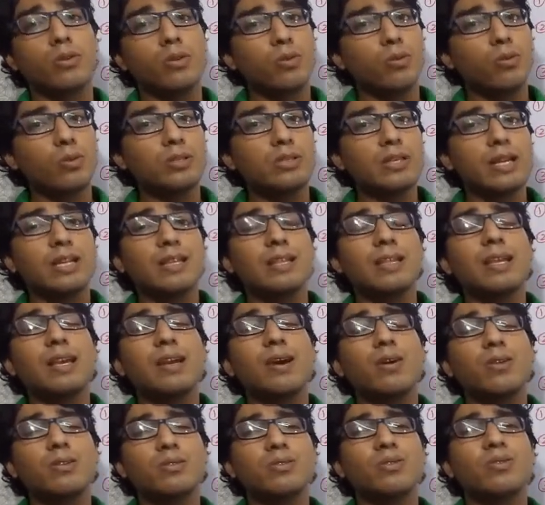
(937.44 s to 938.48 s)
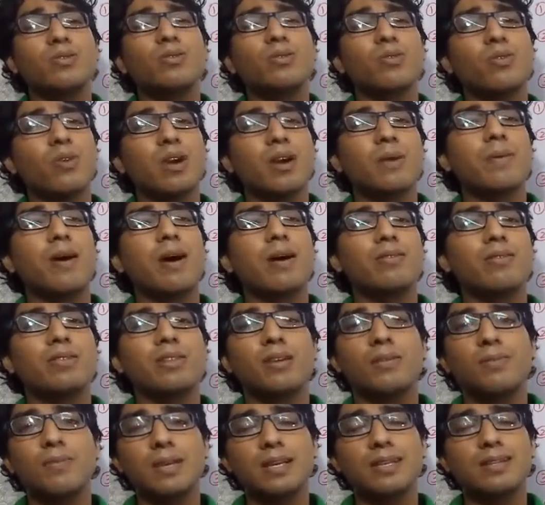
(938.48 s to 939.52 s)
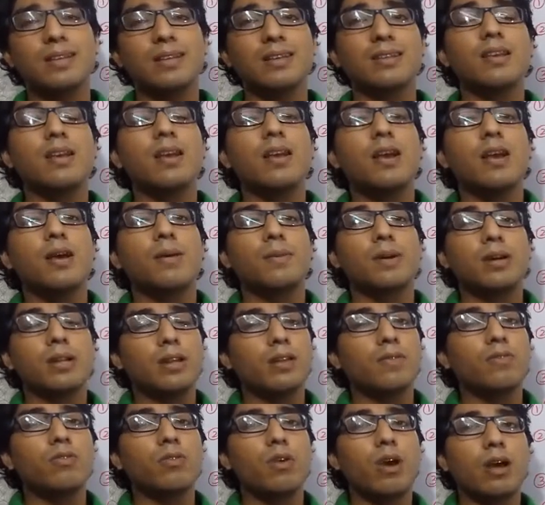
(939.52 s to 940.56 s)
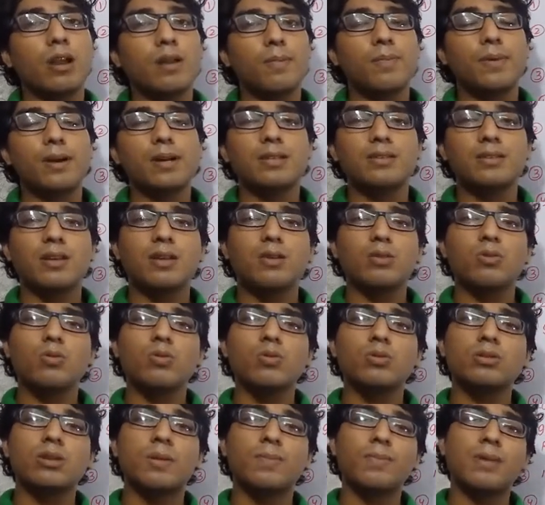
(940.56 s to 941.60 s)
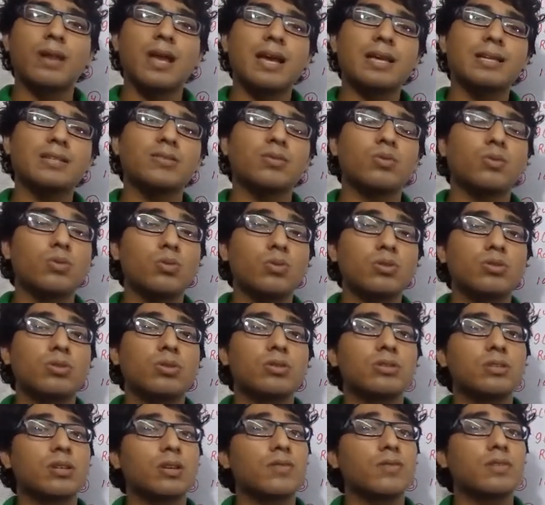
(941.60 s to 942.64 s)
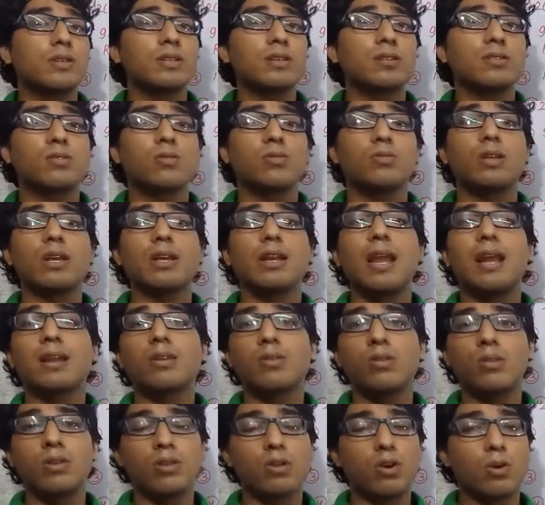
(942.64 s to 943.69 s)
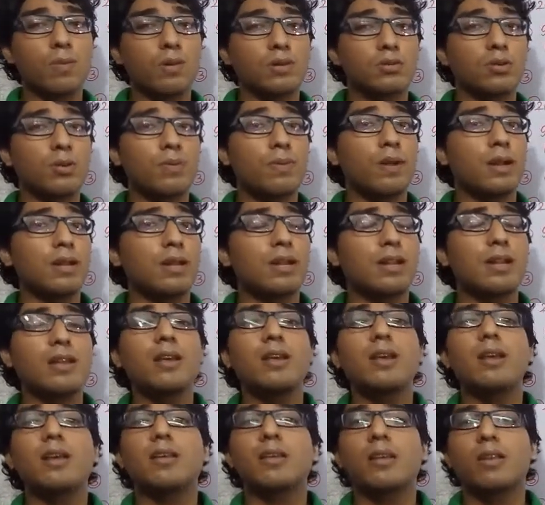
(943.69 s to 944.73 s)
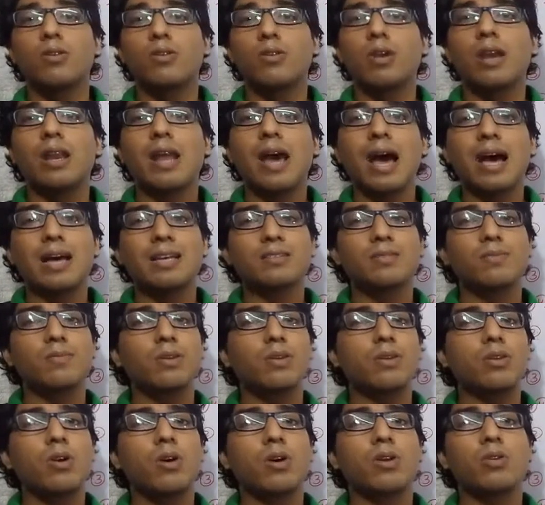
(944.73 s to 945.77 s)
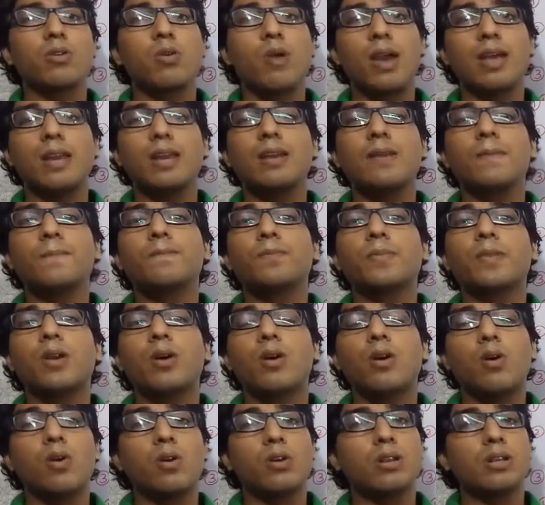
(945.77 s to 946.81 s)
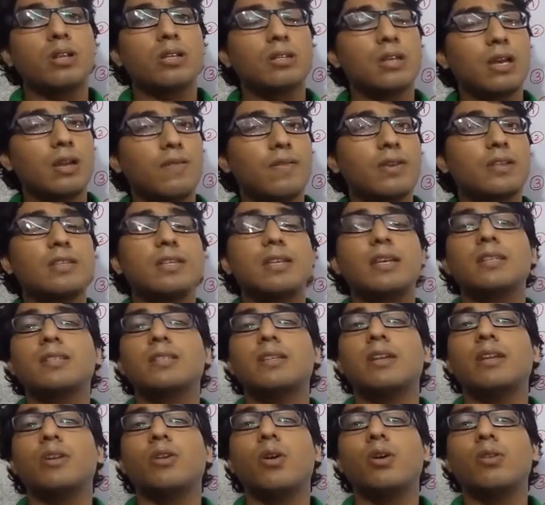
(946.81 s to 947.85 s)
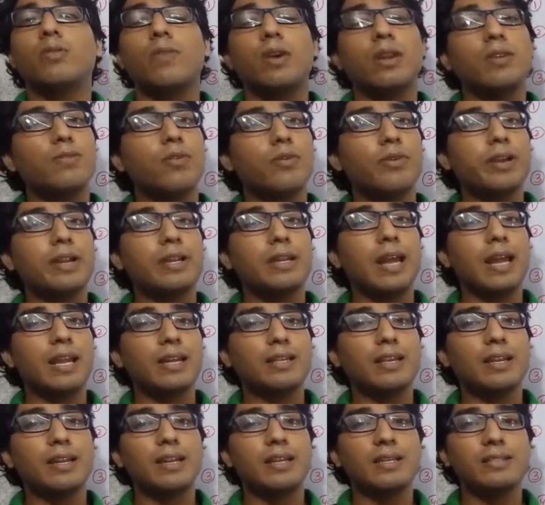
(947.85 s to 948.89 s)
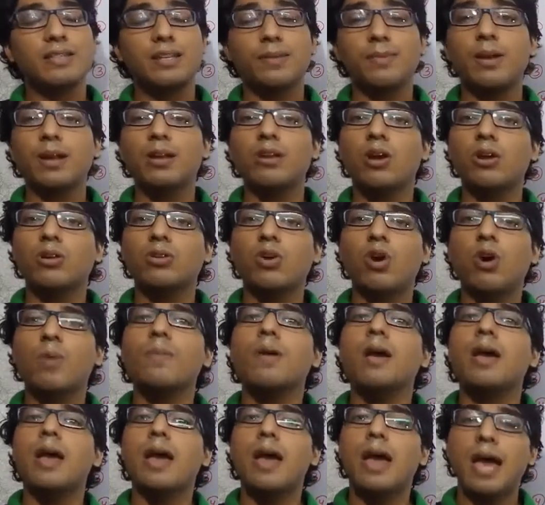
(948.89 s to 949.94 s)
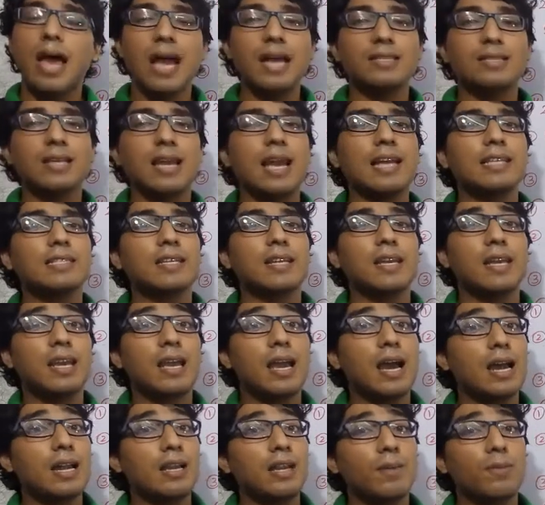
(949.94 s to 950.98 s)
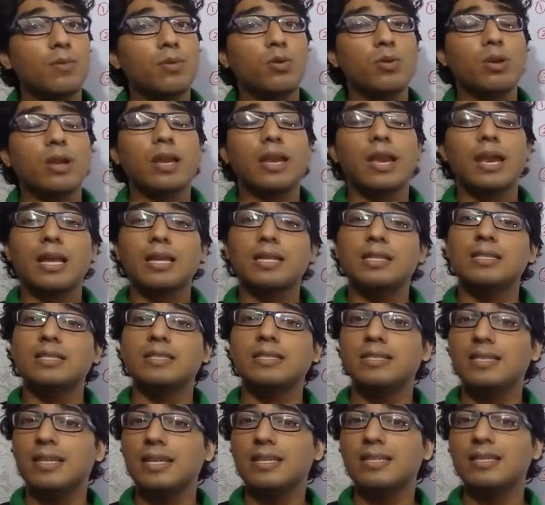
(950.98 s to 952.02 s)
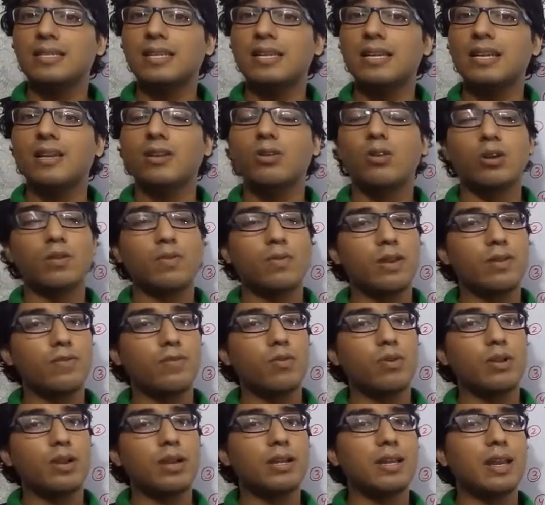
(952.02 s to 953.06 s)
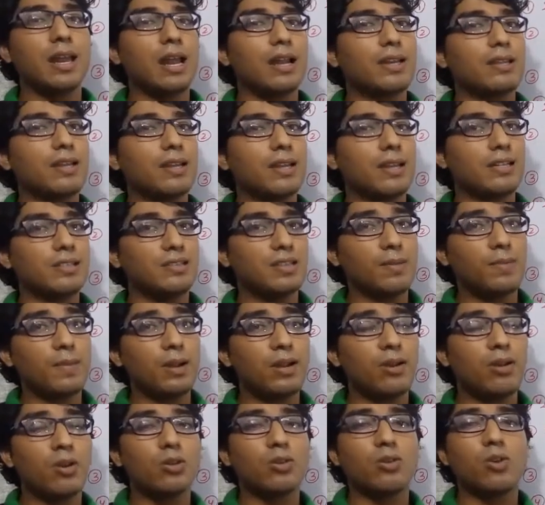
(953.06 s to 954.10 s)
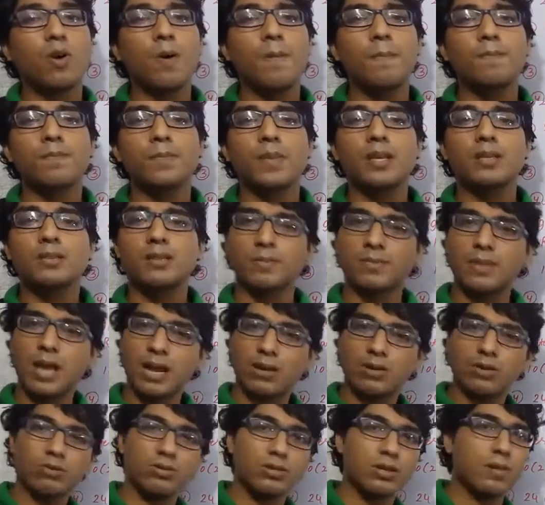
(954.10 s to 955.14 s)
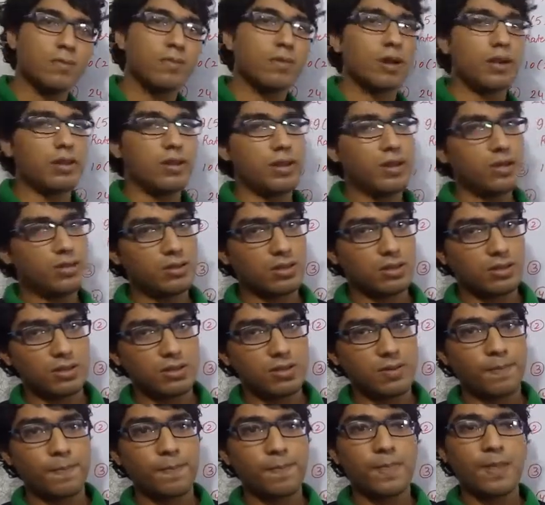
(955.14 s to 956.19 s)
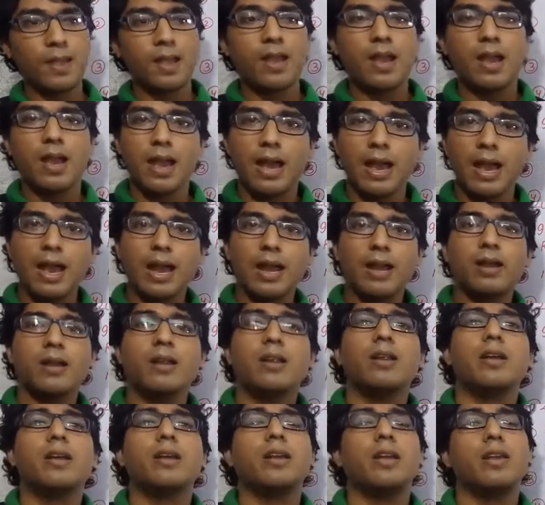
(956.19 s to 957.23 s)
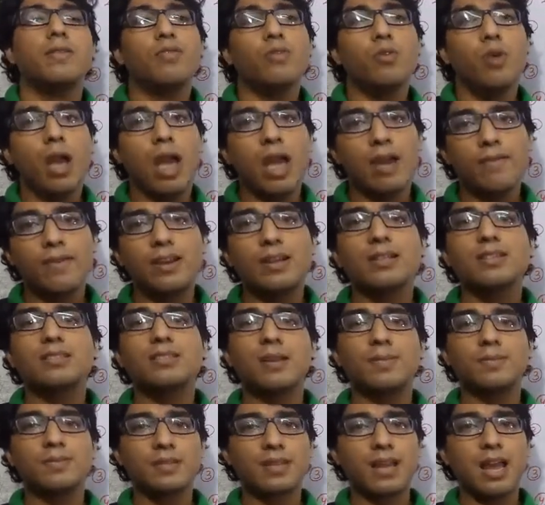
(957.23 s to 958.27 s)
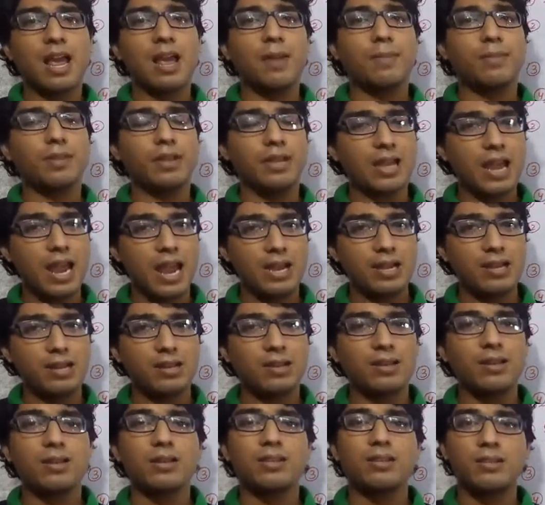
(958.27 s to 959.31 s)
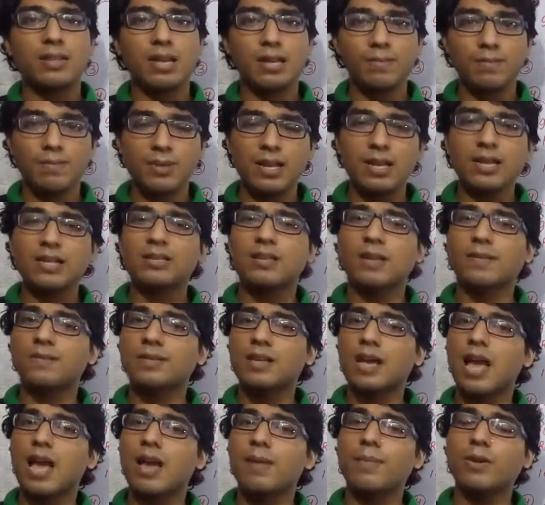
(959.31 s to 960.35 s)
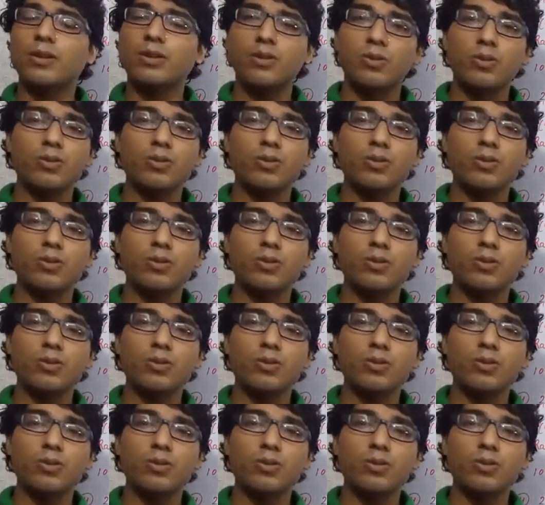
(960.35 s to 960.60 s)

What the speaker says: huge and they also know about their business, or if you are a person who supplies the goods or services through the electronic commerce operator, then you can ask me your query on sharwangst.148@gmail.com, sharwangst.148@gmail.com, subject to some conditions. And if you haven't subscribed yet, then please subscribe my